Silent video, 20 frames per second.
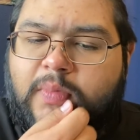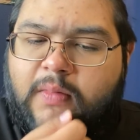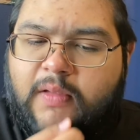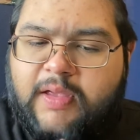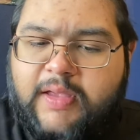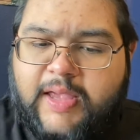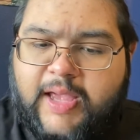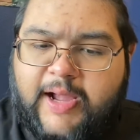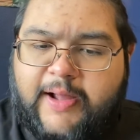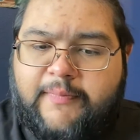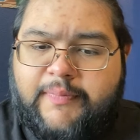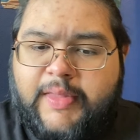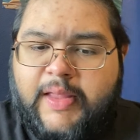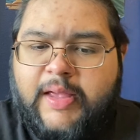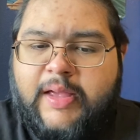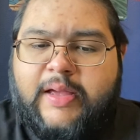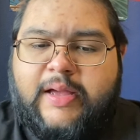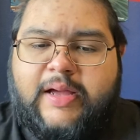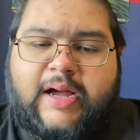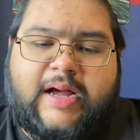yeah,
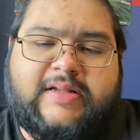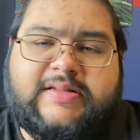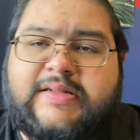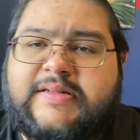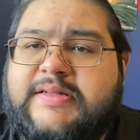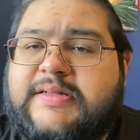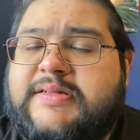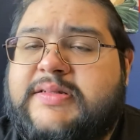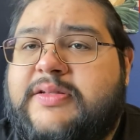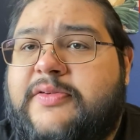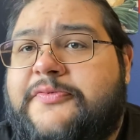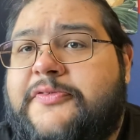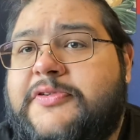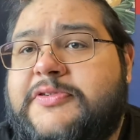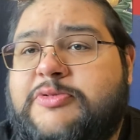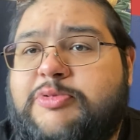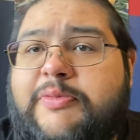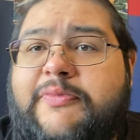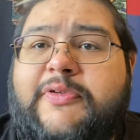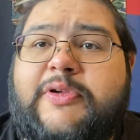uh, since this is the
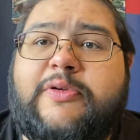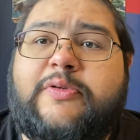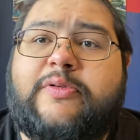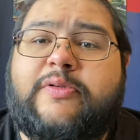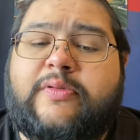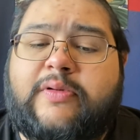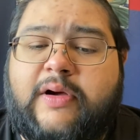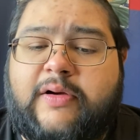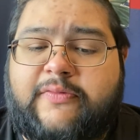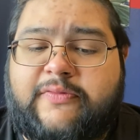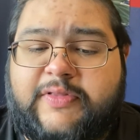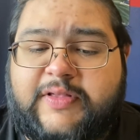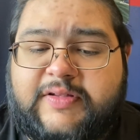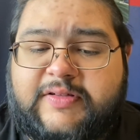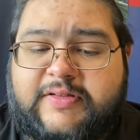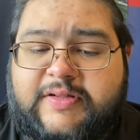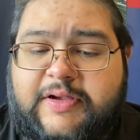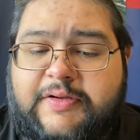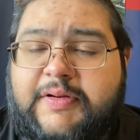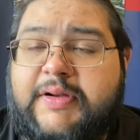first review of this
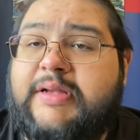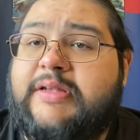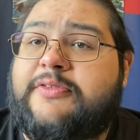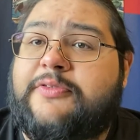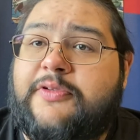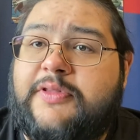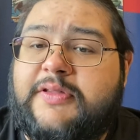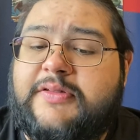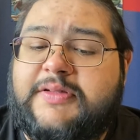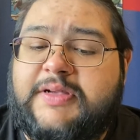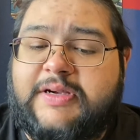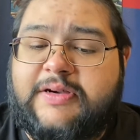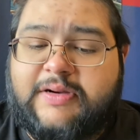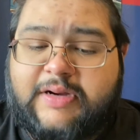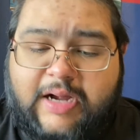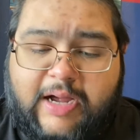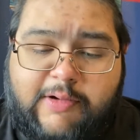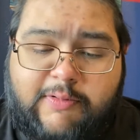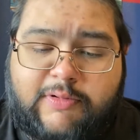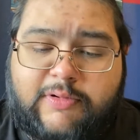series for this year,
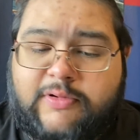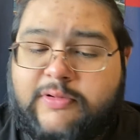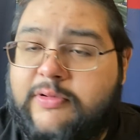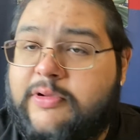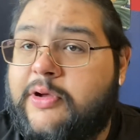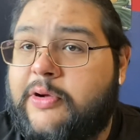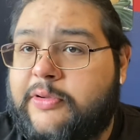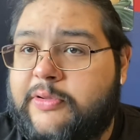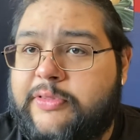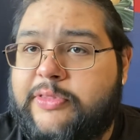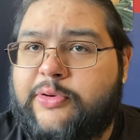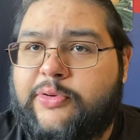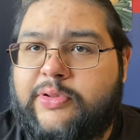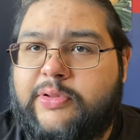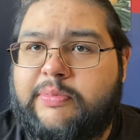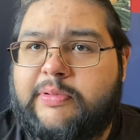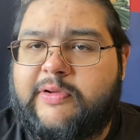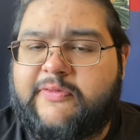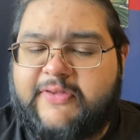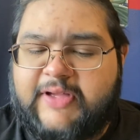I will go through the
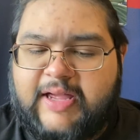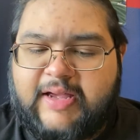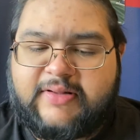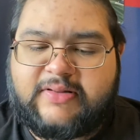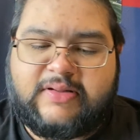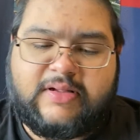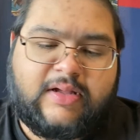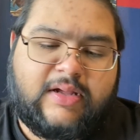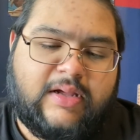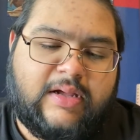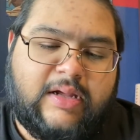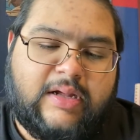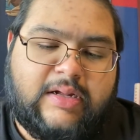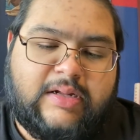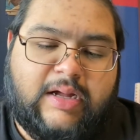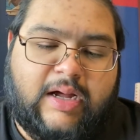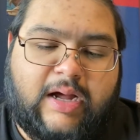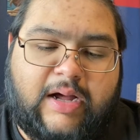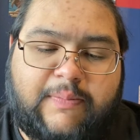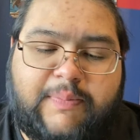book facts,
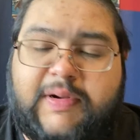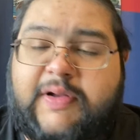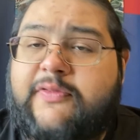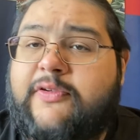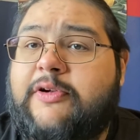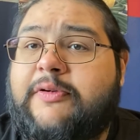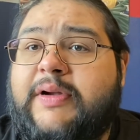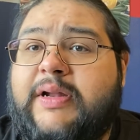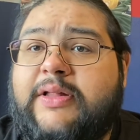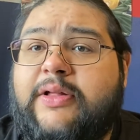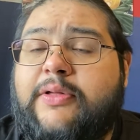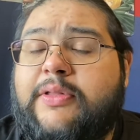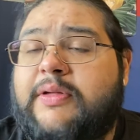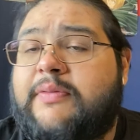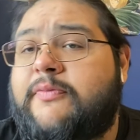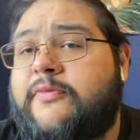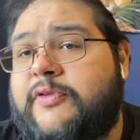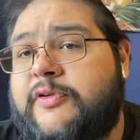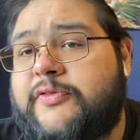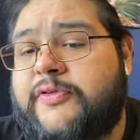uh, but if you already know them,
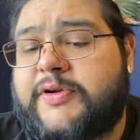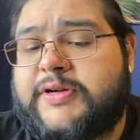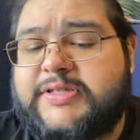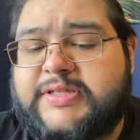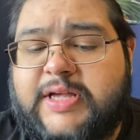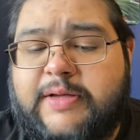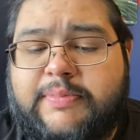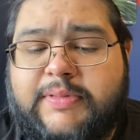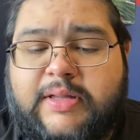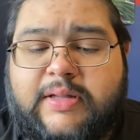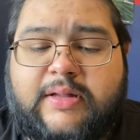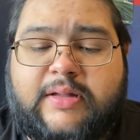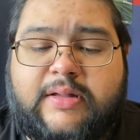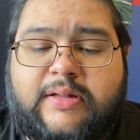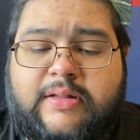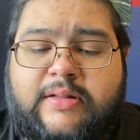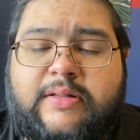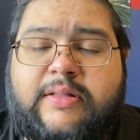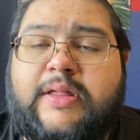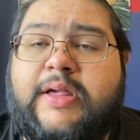feel free to skip the,
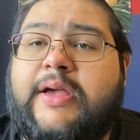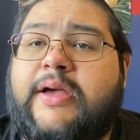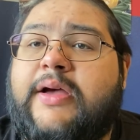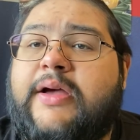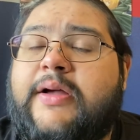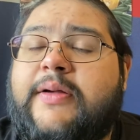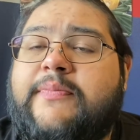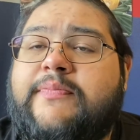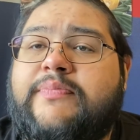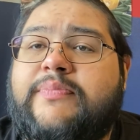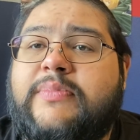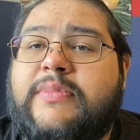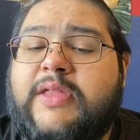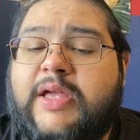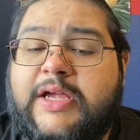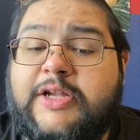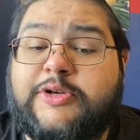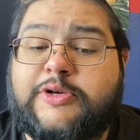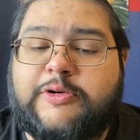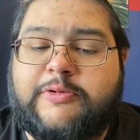the, uh, the
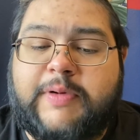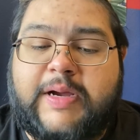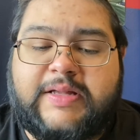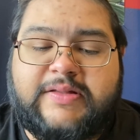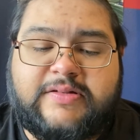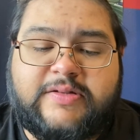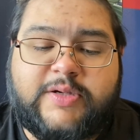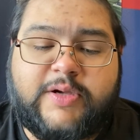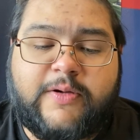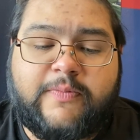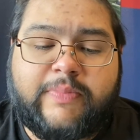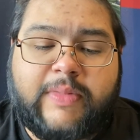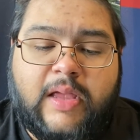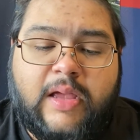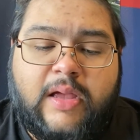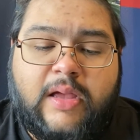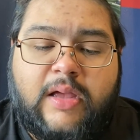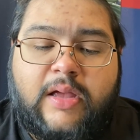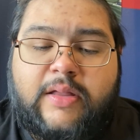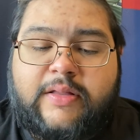intro, right? So
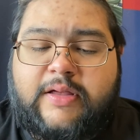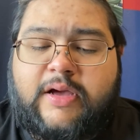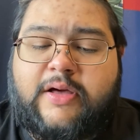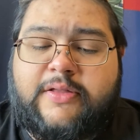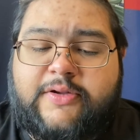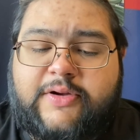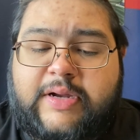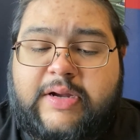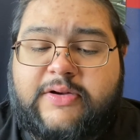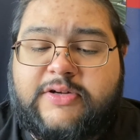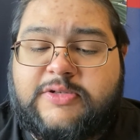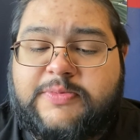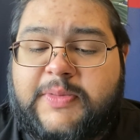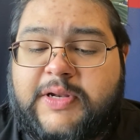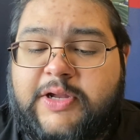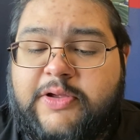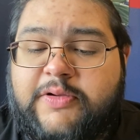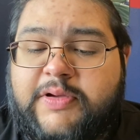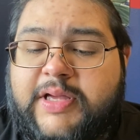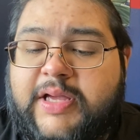the author here is
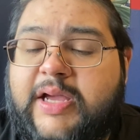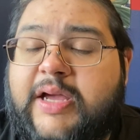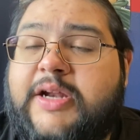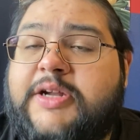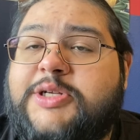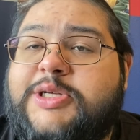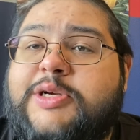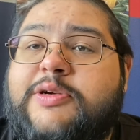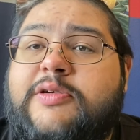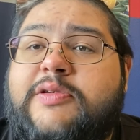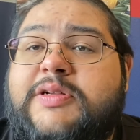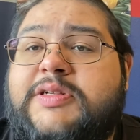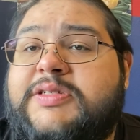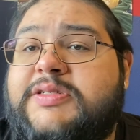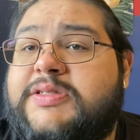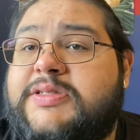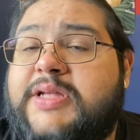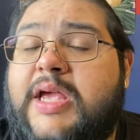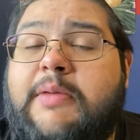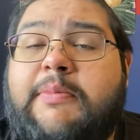Muneyuki Kaneshiro, which is
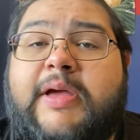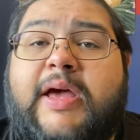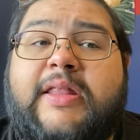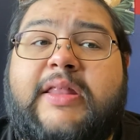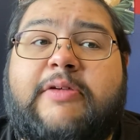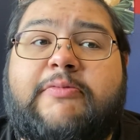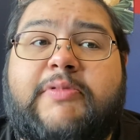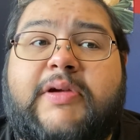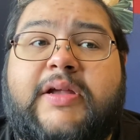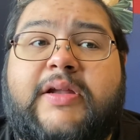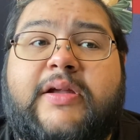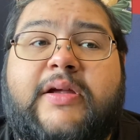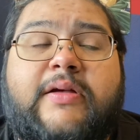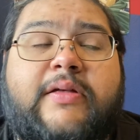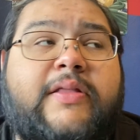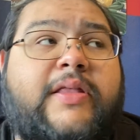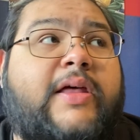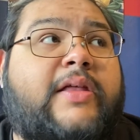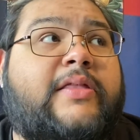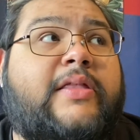the same guy that, read,
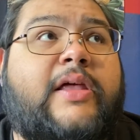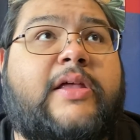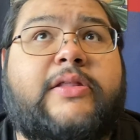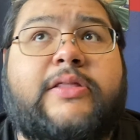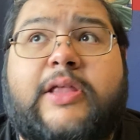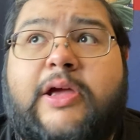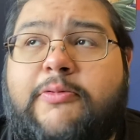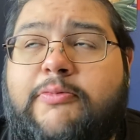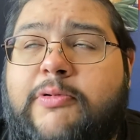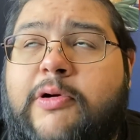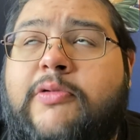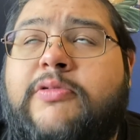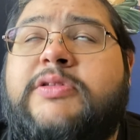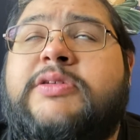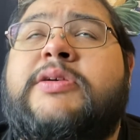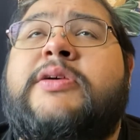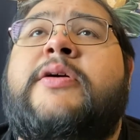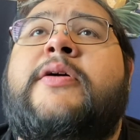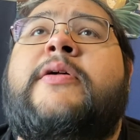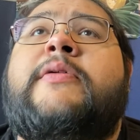that, that, that wrote...
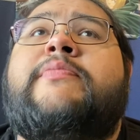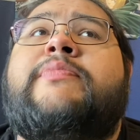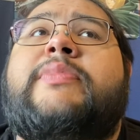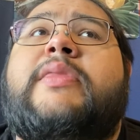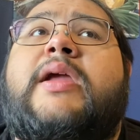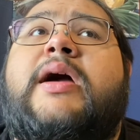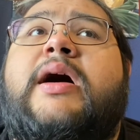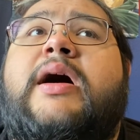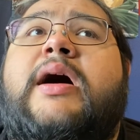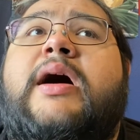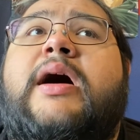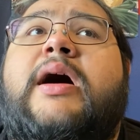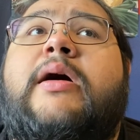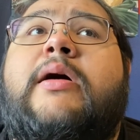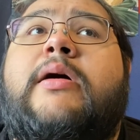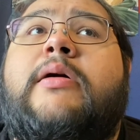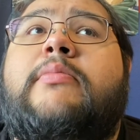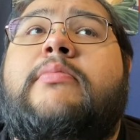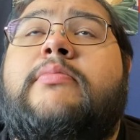Uh,